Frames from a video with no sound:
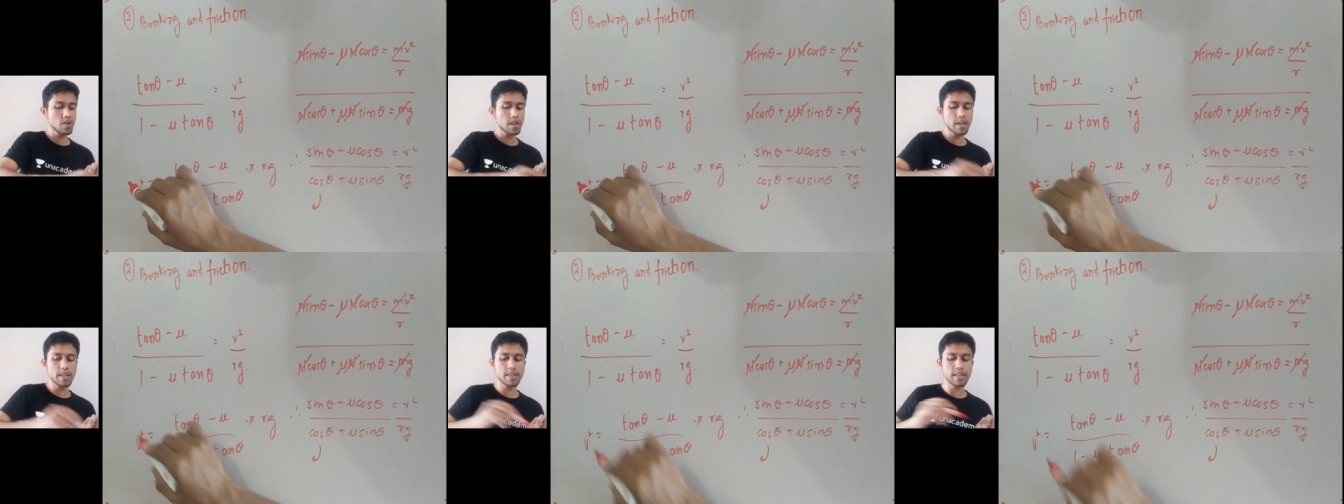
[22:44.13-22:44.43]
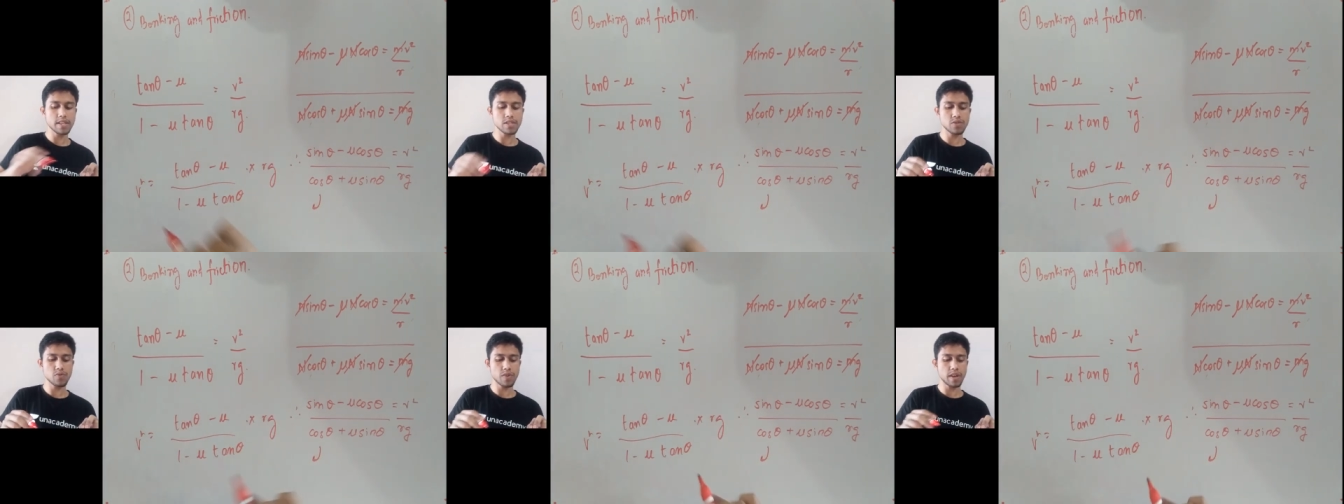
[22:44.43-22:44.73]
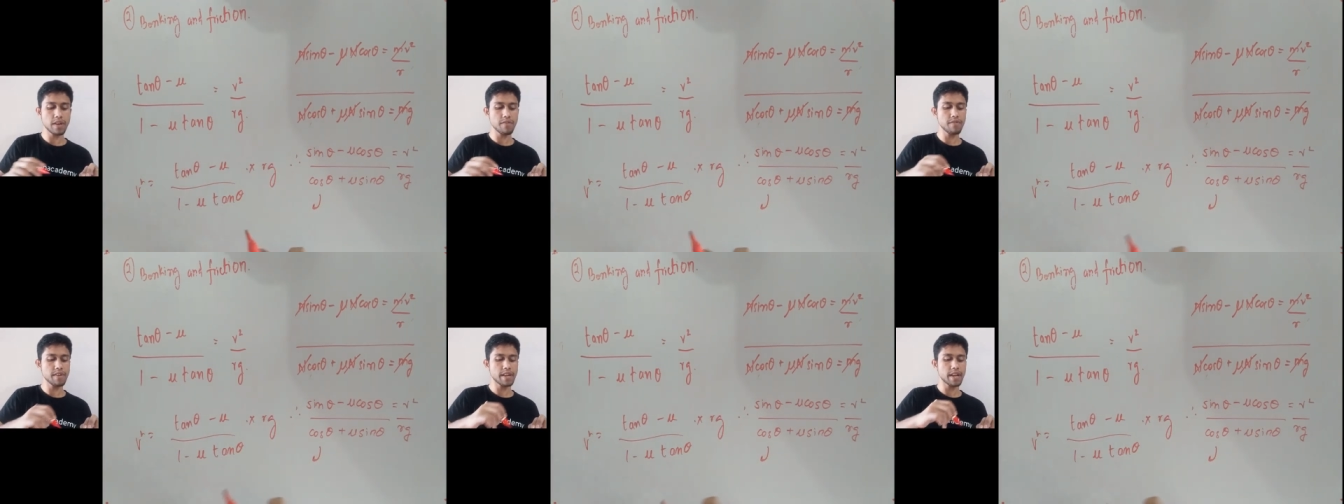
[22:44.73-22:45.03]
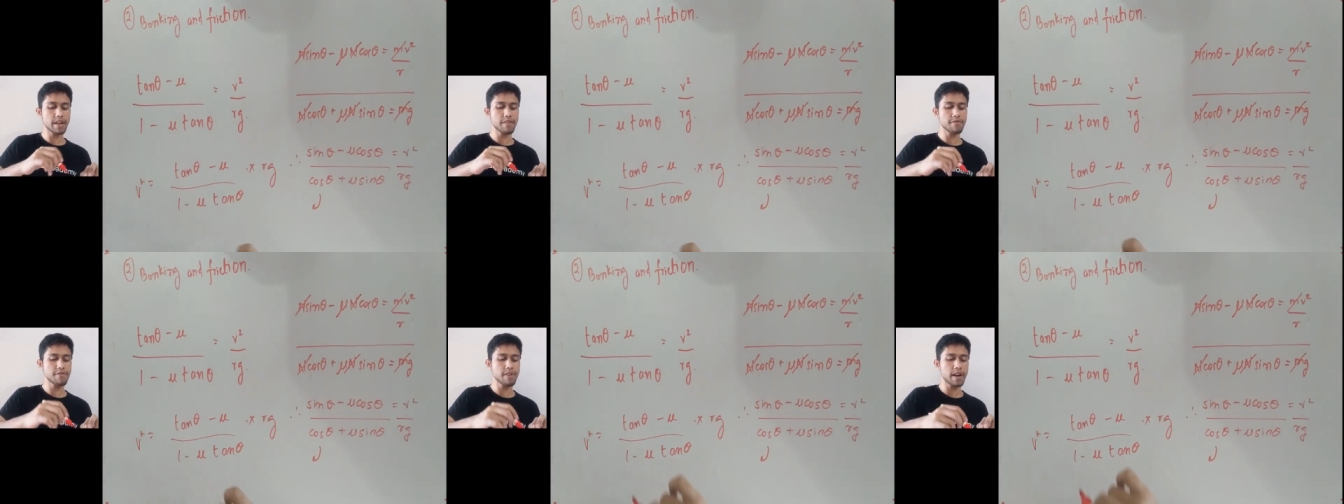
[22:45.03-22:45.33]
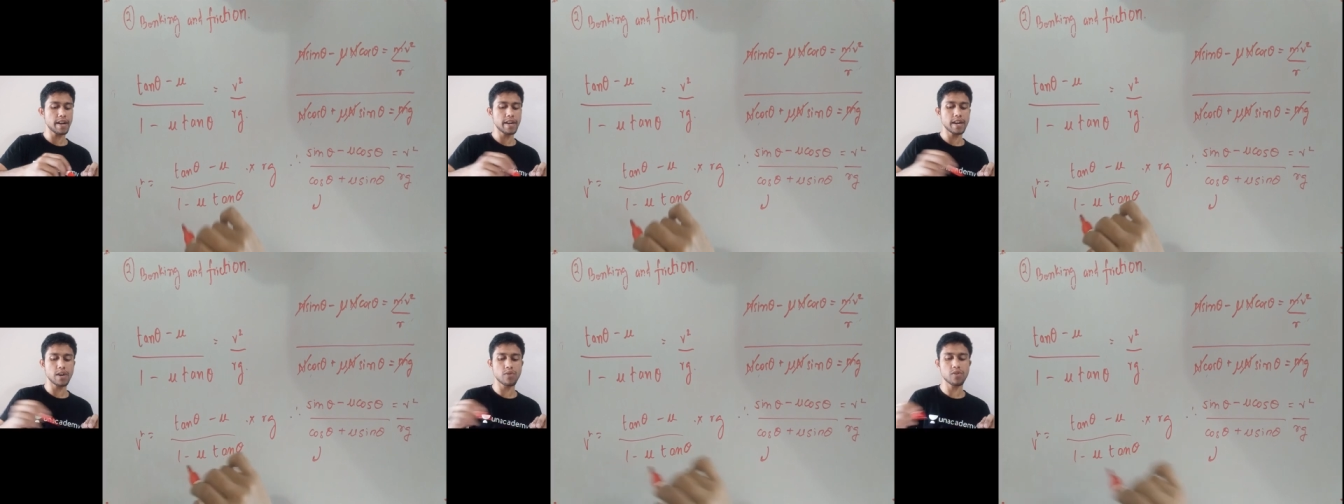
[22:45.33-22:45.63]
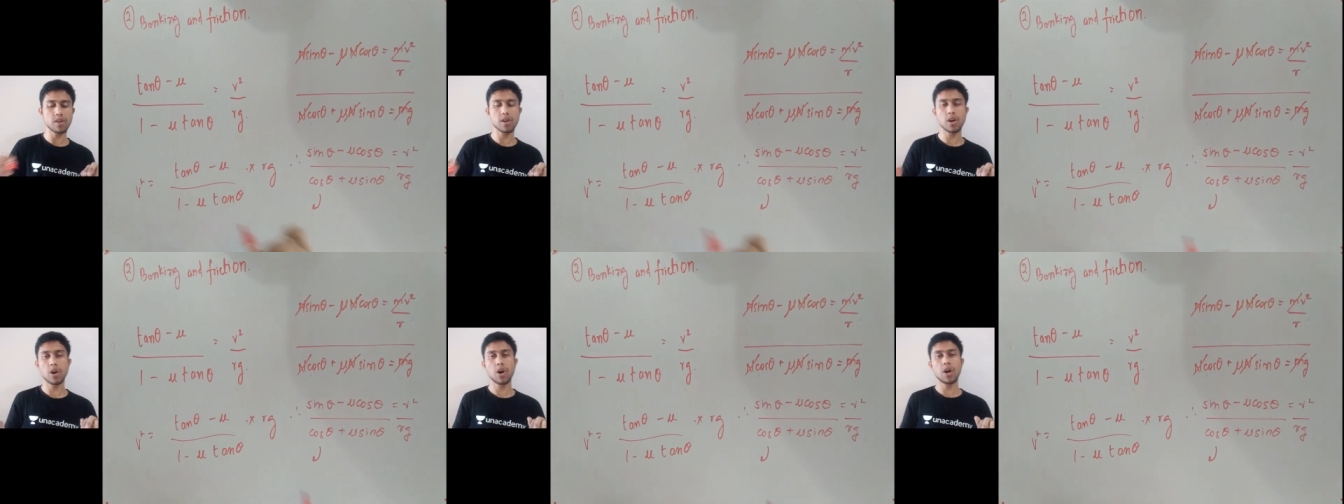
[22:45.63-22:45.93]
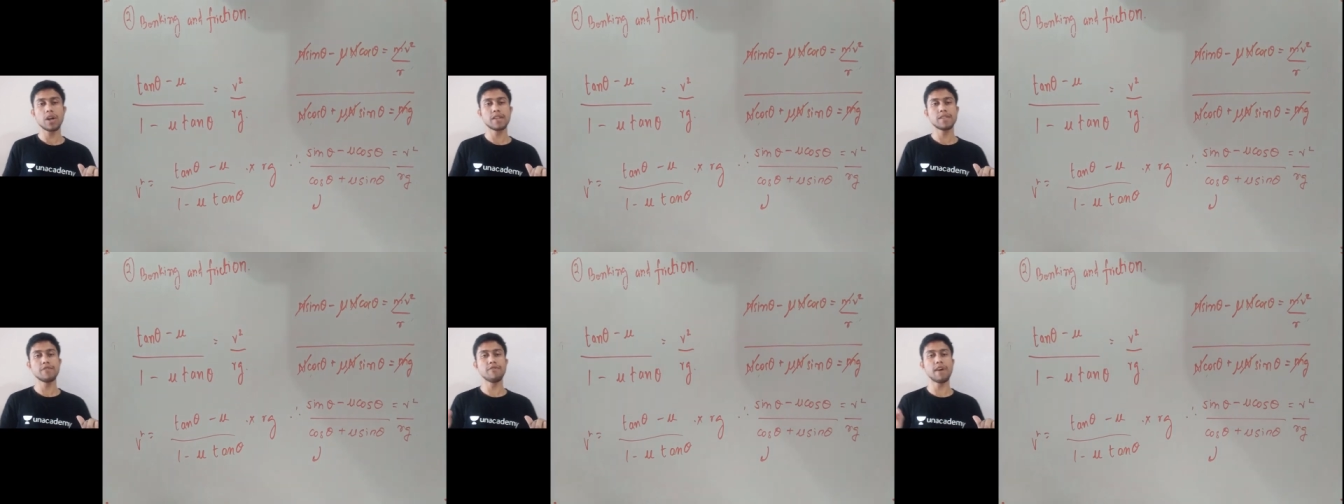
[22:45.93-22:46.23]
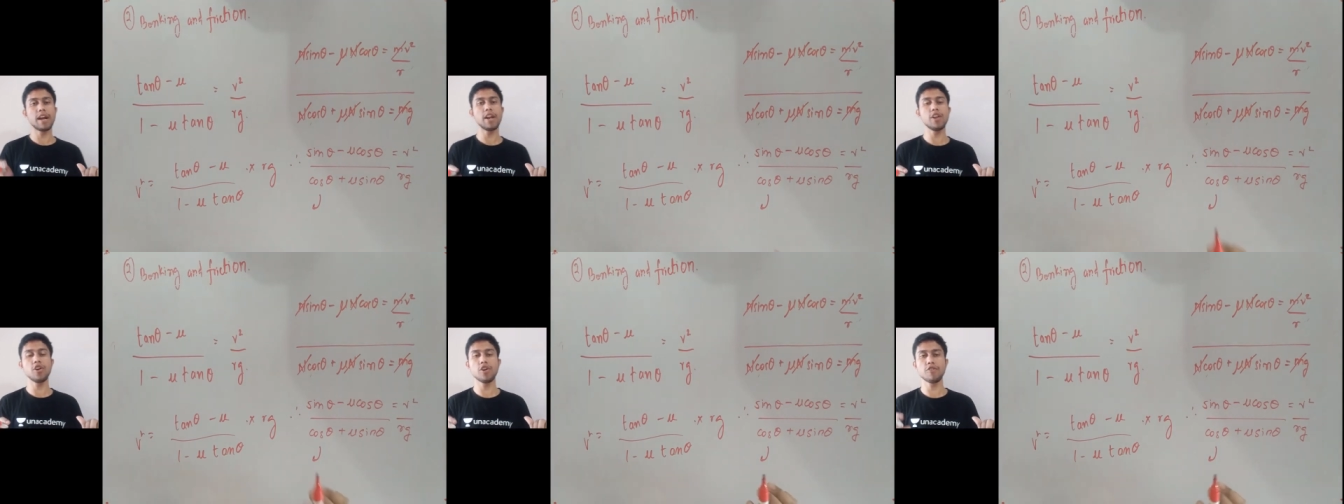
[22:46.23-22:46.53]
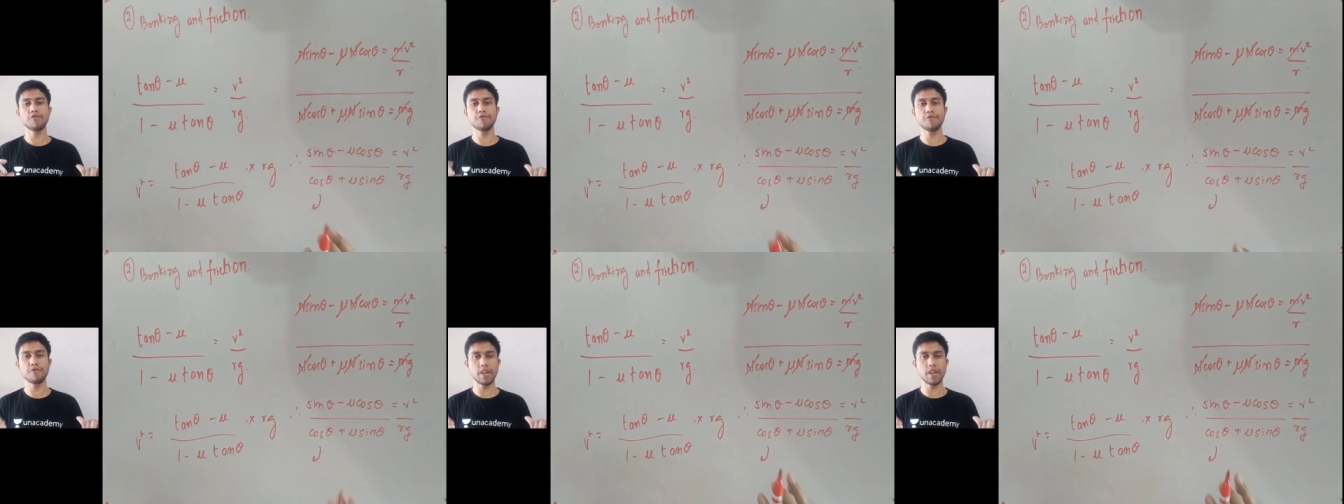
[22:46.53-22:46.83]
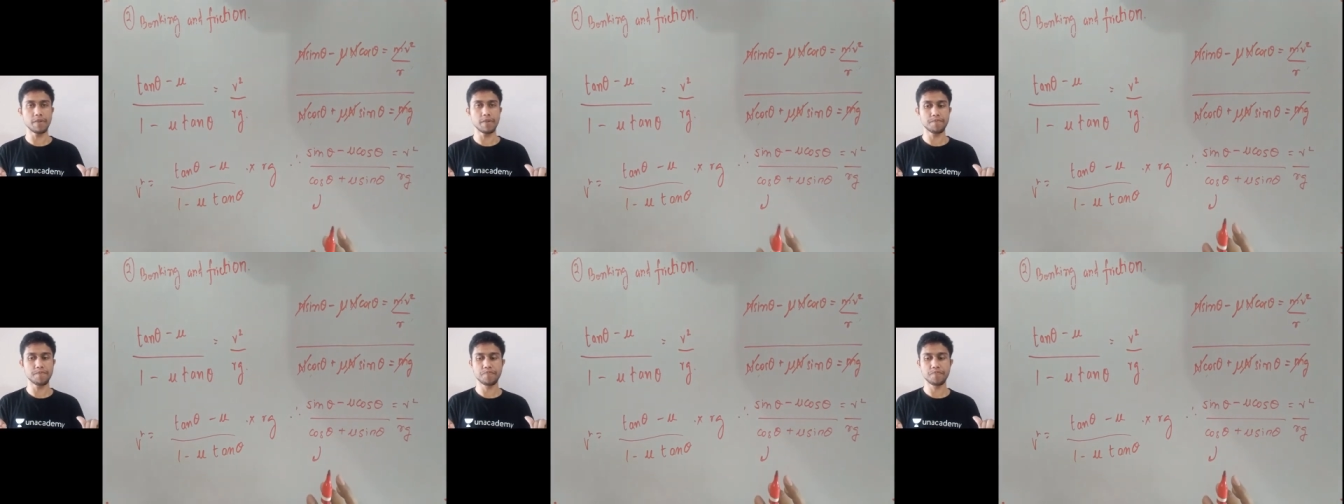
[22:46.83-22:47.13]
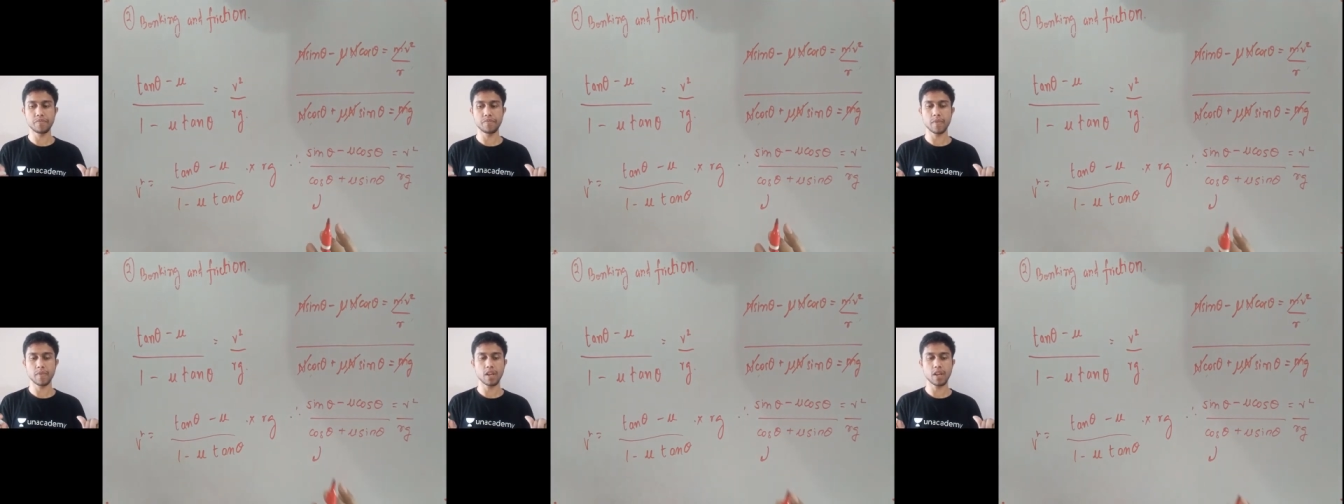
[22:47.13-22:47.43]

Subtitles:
So in this way we can find out the value of v.